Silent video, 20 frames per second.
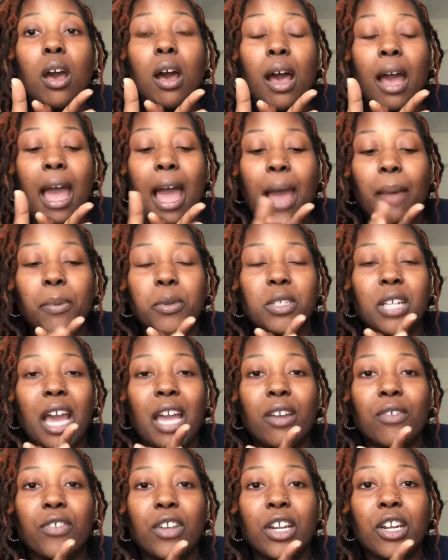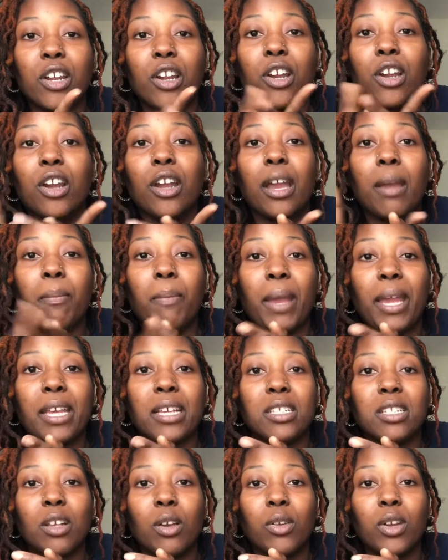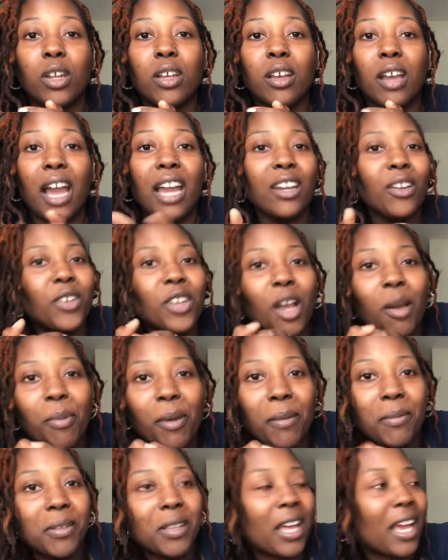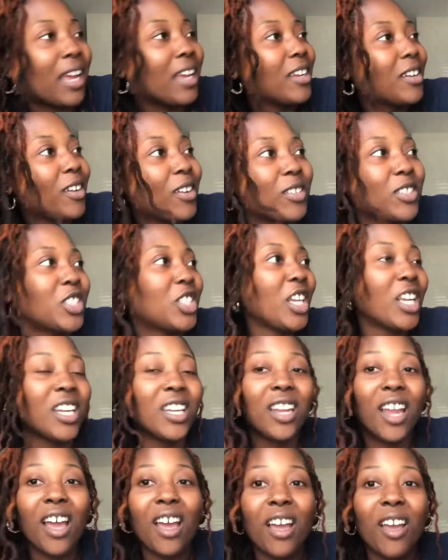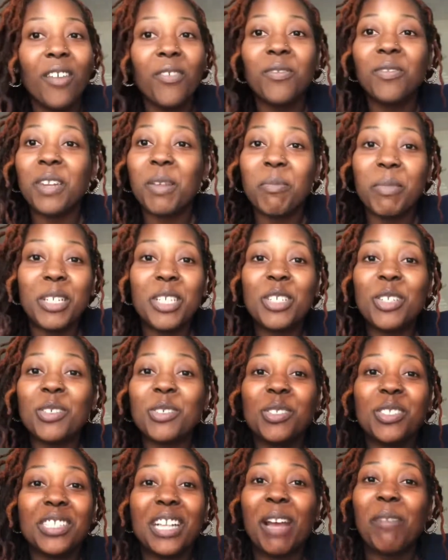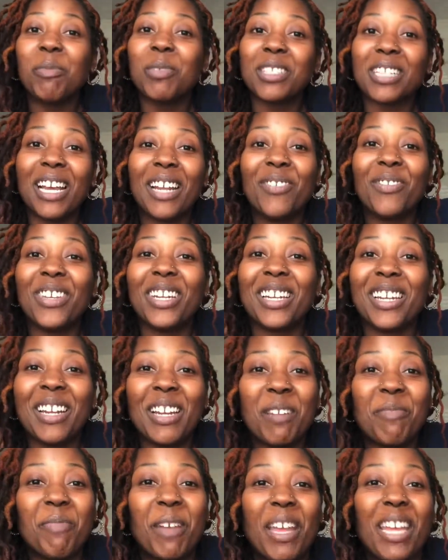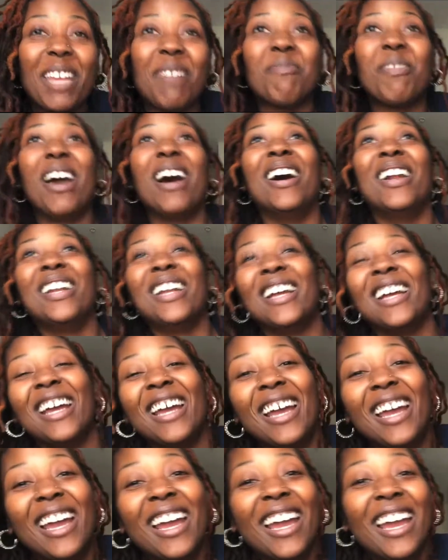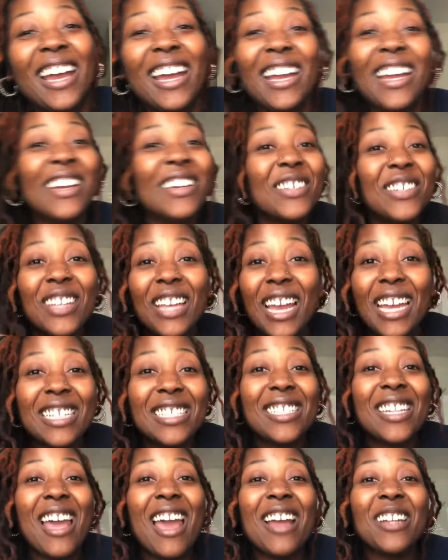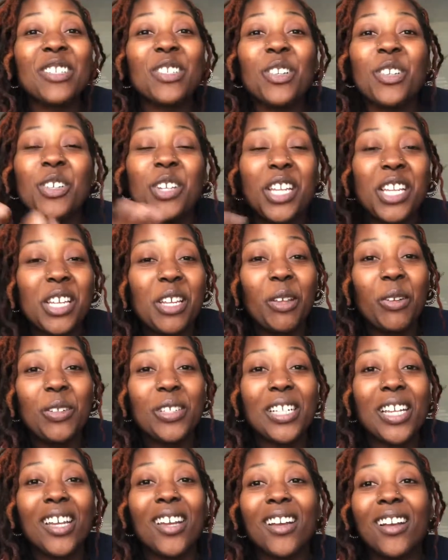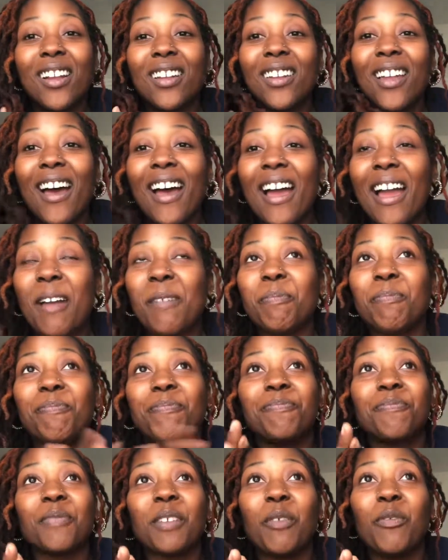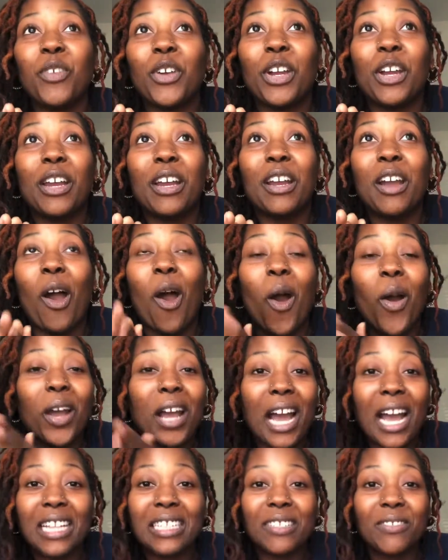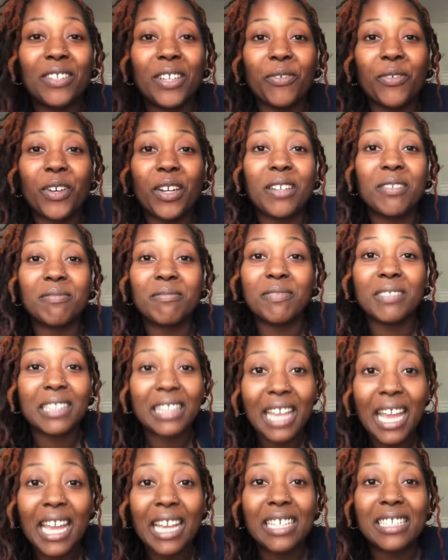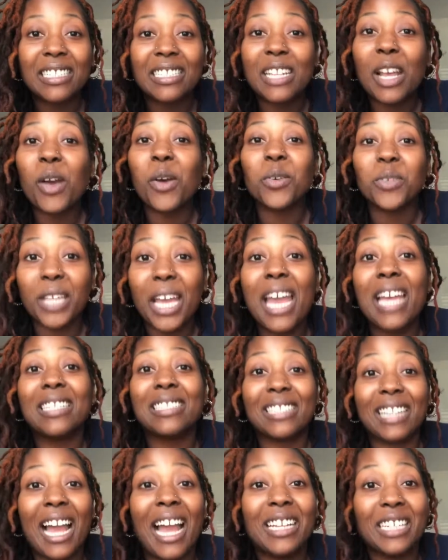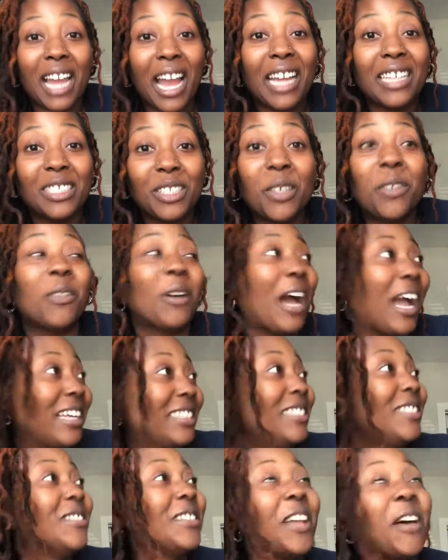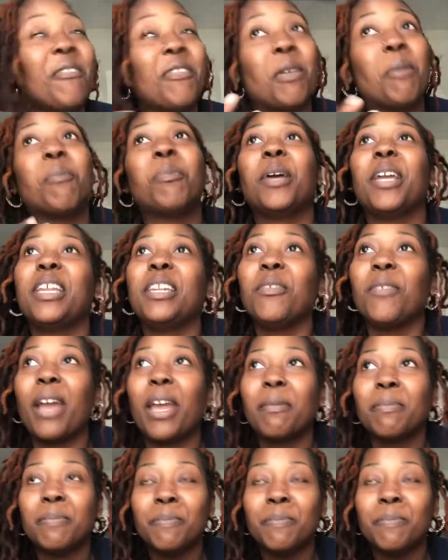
apple cider vinegar, and baking soda. I know y'all probably like, she loved lemon juice, apple cider vinegar, and baking powder. It's natural. You can use it a lot for all kinds of different things. So yes, I do love them. But anyway,